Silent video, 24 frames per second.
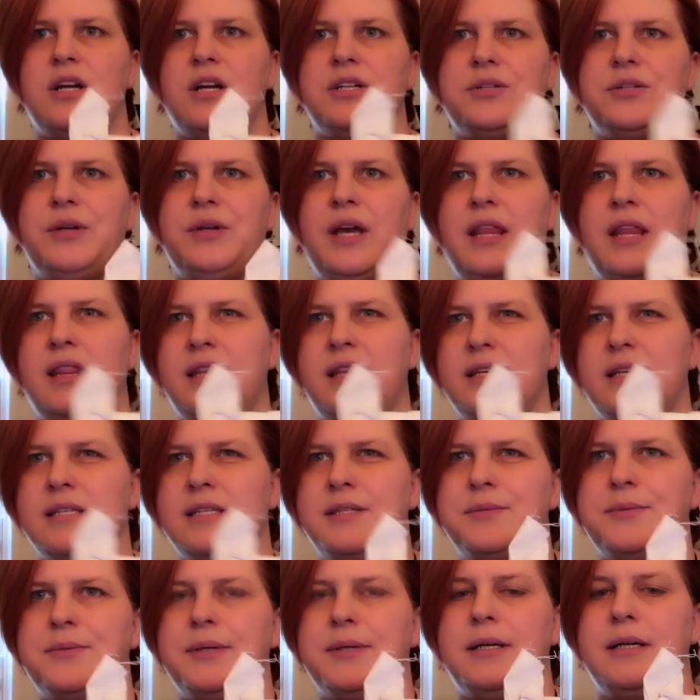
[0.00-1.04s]
doing
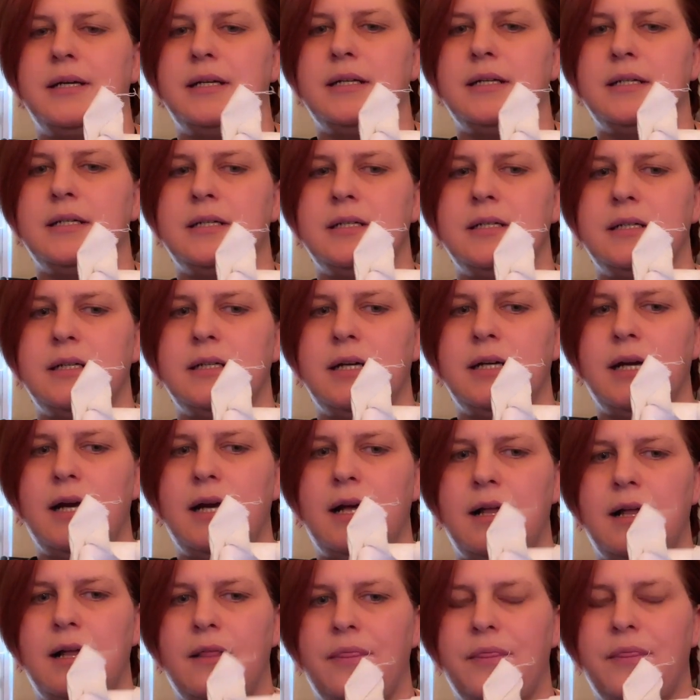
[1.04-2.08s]
this one
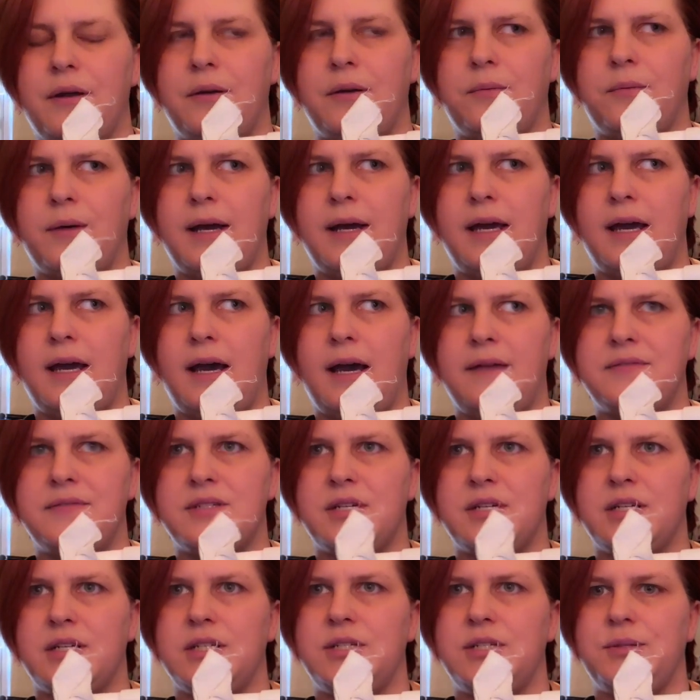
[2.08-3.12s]
the way I've
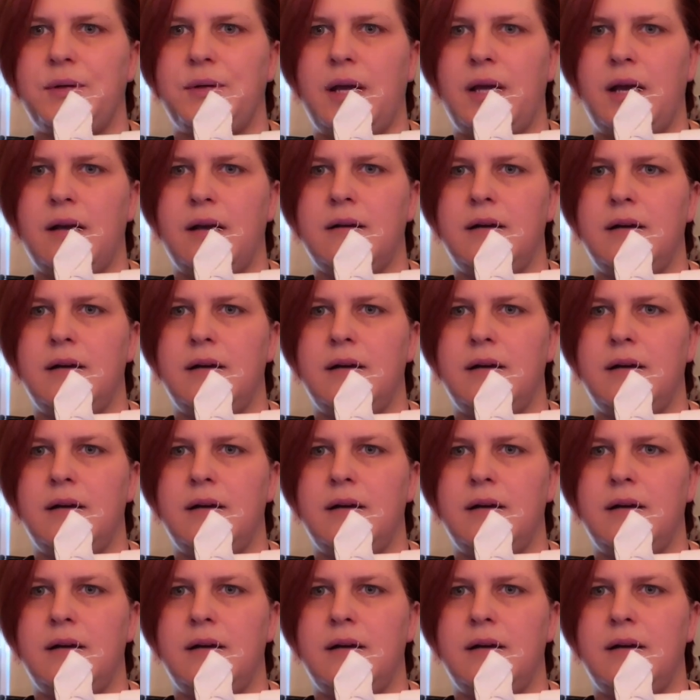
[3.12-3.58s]
started doing